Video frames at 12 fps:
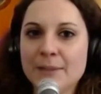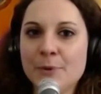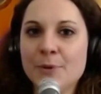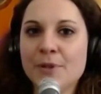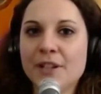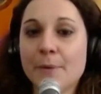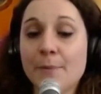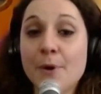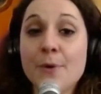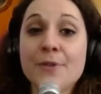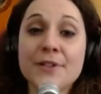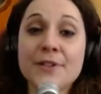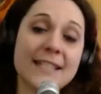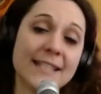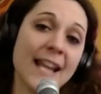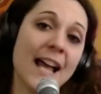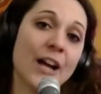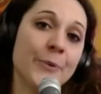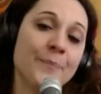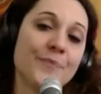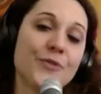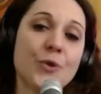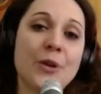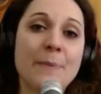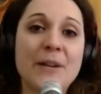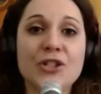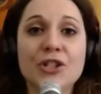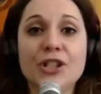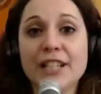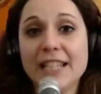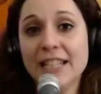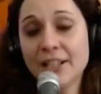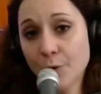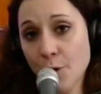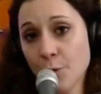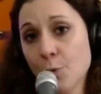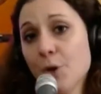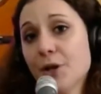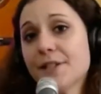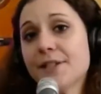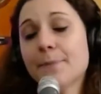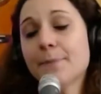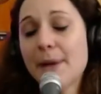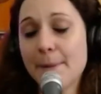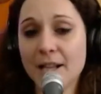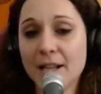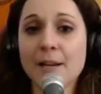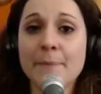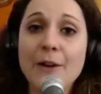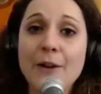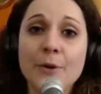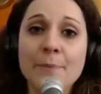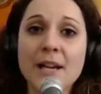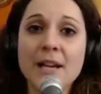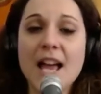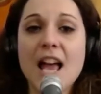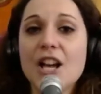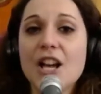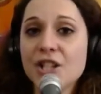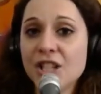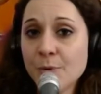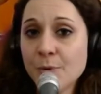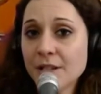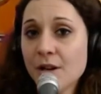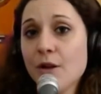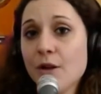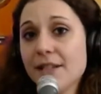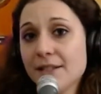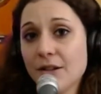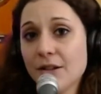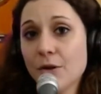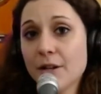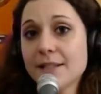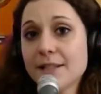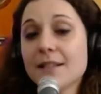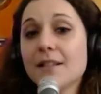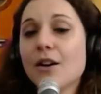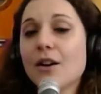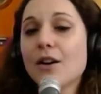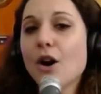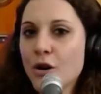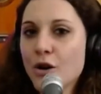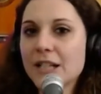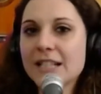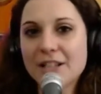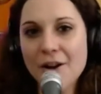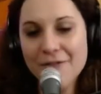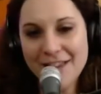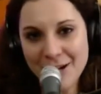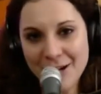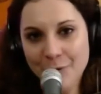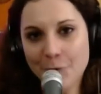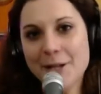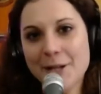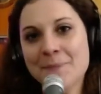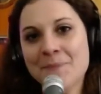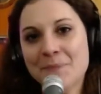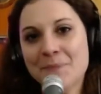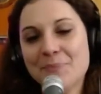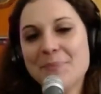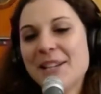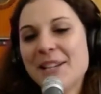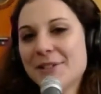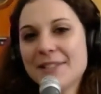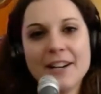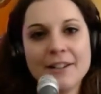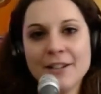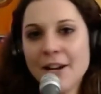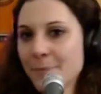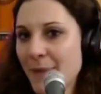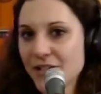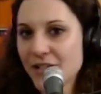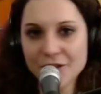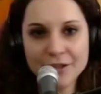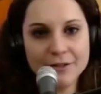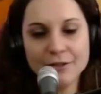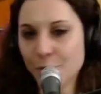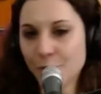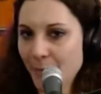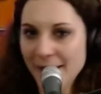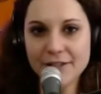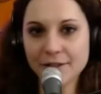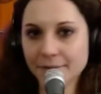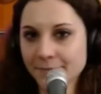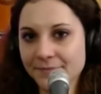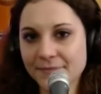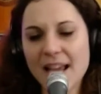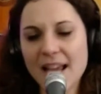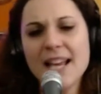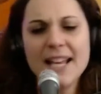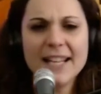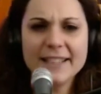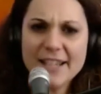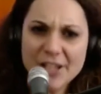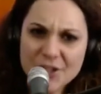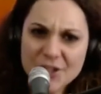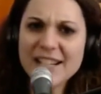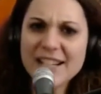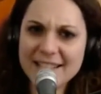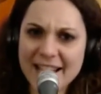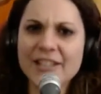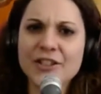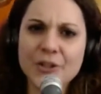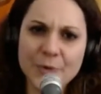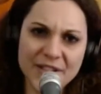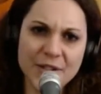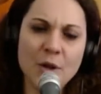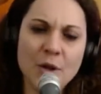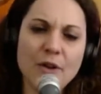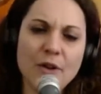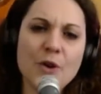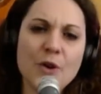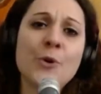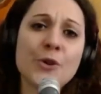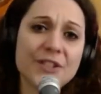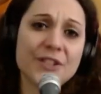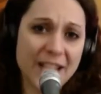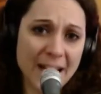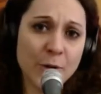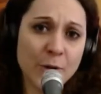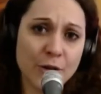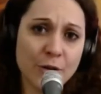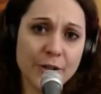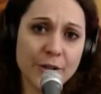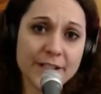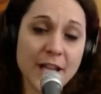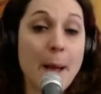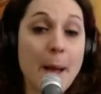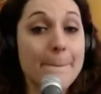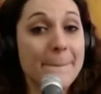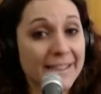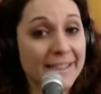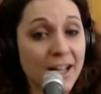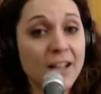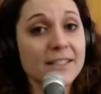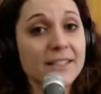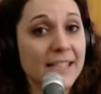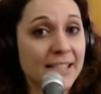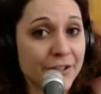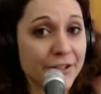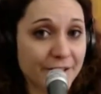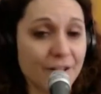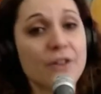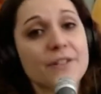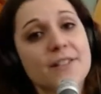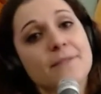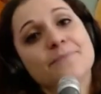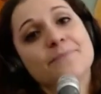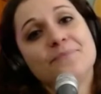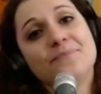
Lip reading: in the book Both Sides Now, Joni Mitchell in Her Own Words by Malcolm Merriam, she would call these chords chords of inquiry because they are not major nor minor. They usually tend to resolve on a more stable chord, but not in her songs.